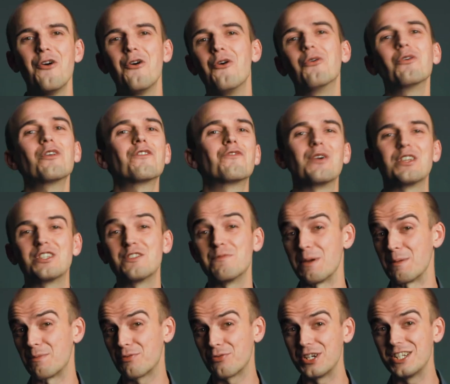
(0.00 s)
all of which have
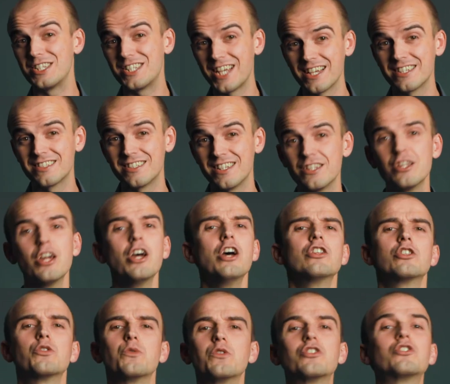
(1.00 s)
been pre-tested
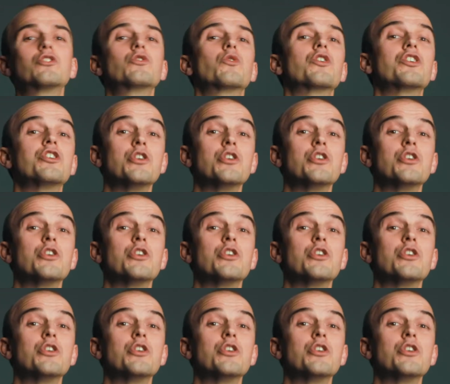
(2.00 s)
to ensure